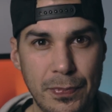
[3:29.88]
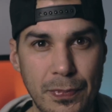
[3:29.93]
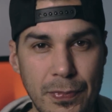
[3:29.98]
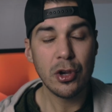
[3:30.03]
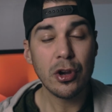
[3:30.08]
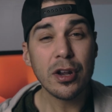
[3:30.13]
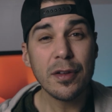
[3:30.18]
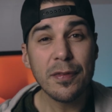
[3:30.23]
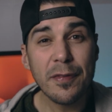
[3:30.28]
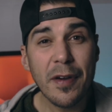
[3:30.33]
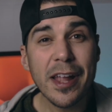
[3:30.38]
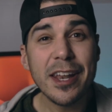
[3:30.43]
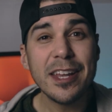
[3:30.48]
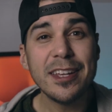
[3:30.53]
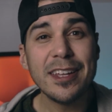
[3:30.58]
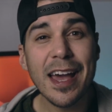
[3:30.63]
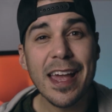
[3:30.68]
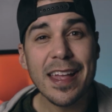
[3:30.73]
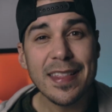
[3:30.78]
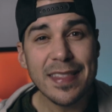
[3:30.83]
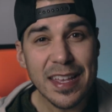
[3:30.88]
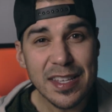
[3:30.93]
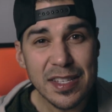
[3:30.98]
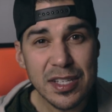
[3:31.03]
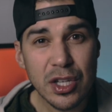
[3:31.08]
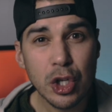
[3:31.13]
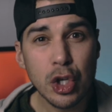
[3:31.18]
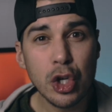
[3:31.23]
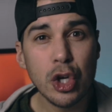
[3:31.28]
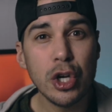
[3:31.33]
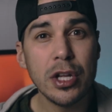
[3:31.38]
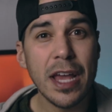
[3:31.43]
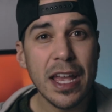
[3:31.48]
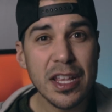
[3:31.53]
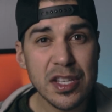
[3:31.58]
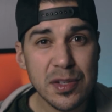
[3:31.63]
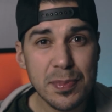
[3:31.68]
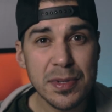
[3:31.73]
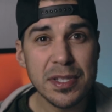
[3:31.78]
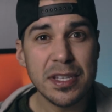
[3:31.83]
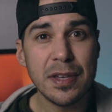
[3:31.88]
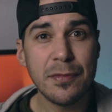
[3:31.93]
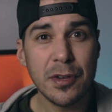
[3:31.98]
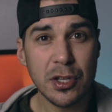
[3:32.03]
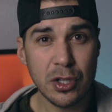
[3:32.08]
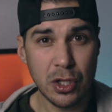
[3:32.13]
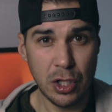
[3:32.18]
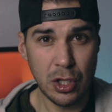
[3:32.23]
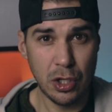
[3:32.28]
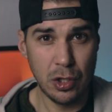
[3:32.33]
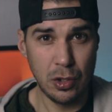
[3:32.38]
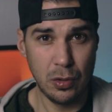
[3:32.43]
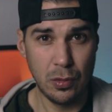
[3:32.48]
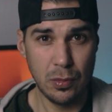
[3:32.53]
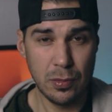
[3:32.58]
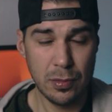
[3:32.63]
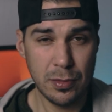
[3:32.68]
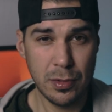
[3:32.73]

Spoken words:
You're going to find a diet that's good and specific to you.